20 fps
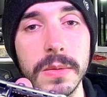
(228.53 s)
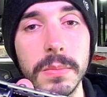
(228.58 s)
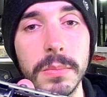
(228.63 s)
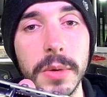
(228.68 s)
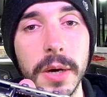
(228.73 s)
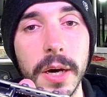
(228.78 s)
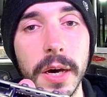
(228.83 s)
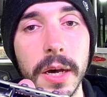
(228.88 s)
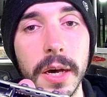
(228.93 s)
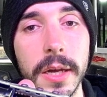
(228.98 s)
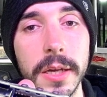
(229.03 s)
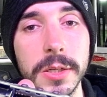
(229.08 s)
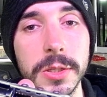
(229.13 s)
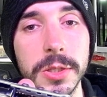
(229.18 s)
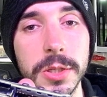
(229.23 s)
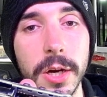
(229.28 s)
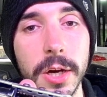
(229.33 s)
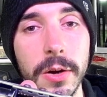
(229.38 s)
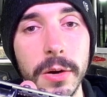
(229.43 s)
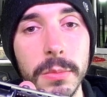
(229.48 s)
by
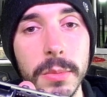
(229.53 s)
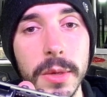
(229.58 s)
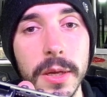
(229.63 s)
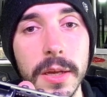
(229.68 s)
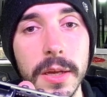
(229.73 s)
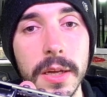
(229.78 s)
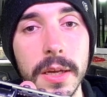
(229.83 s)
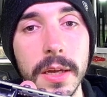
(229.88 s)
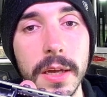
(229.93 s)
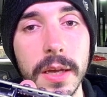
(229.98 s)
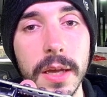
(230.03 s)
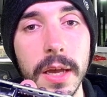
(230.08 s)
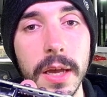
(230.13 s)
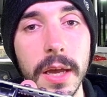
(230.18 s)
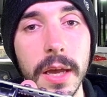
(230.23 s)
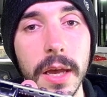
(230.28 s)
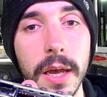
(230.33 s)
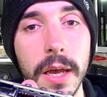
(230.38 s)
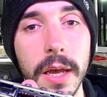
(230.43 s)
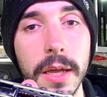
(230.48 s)
Jeremy
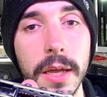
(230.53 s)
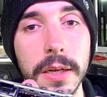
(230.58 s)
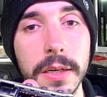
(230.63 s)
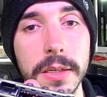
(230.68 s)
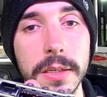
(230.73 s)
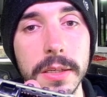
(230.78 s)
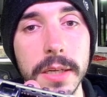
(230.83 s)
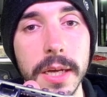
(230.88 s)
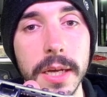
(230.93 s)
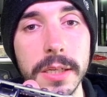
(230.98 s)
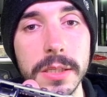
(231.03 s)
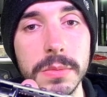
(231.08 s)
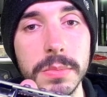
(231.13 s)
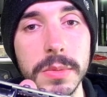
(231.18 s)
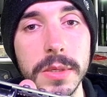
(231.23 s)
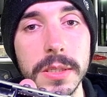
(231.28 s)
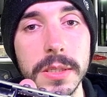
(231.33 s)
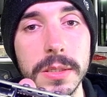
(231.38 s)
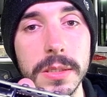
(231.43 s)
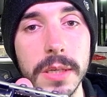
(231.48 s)
and
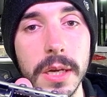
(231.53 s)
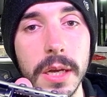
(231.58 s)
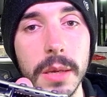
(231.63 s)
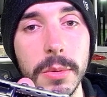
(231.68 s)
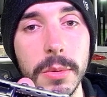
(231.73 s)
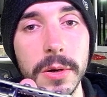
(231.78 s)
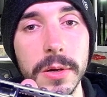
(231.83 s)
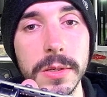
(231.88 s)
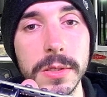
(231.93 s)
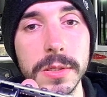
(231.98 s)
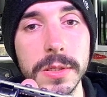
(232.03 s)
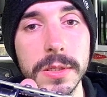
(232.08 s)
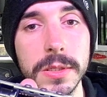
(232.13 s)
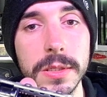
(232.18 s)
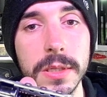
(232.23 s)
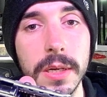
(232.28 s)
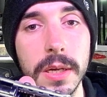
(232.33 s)
SP Sabers.